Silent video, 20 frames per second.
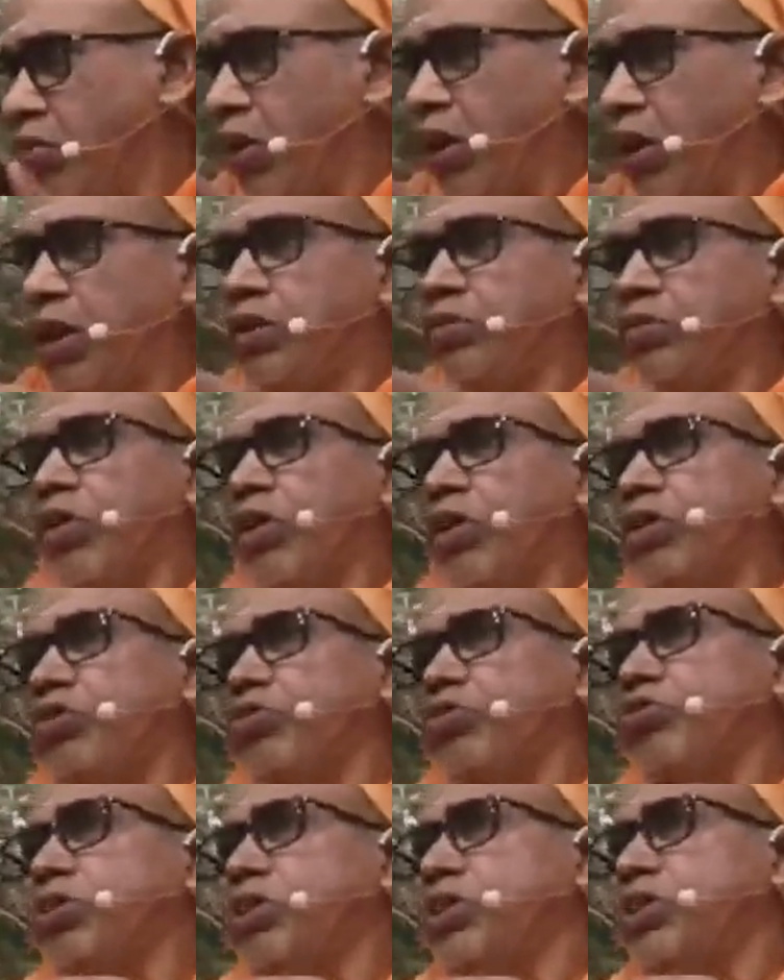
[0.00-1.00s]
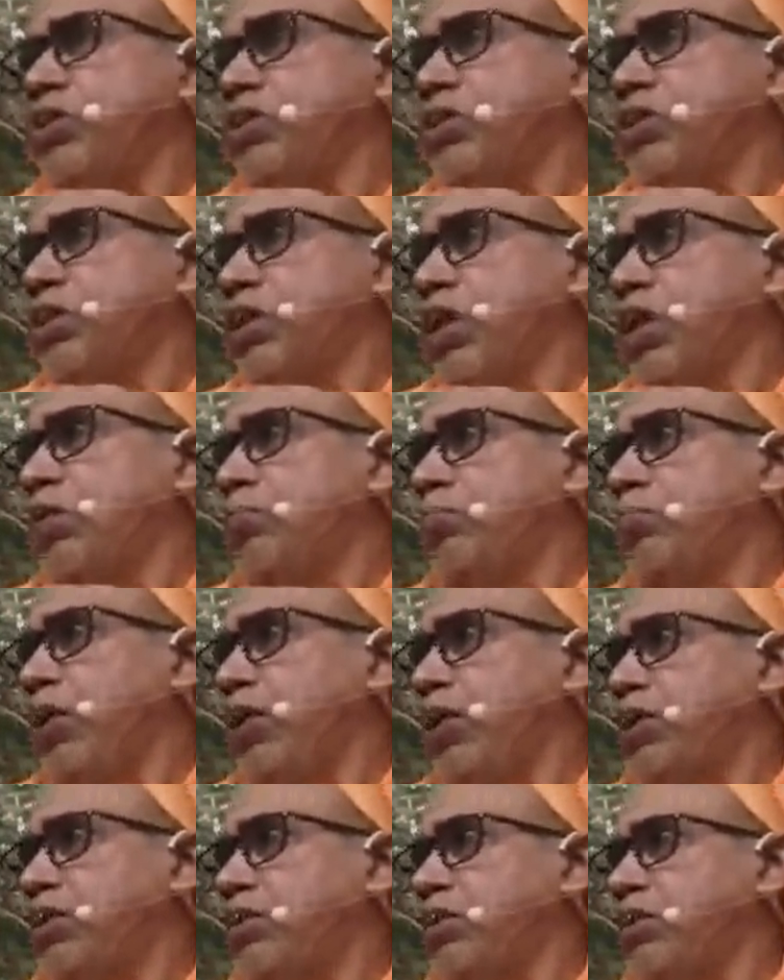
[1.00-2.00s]
Whereas what you see is 10
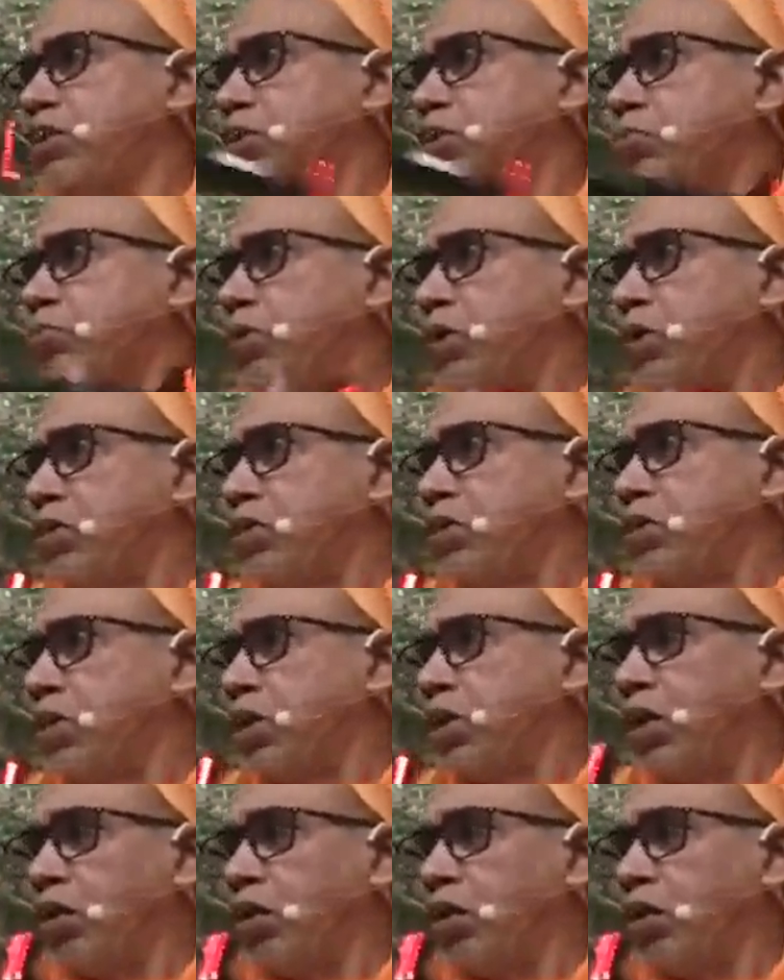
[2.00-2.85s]
bytes space.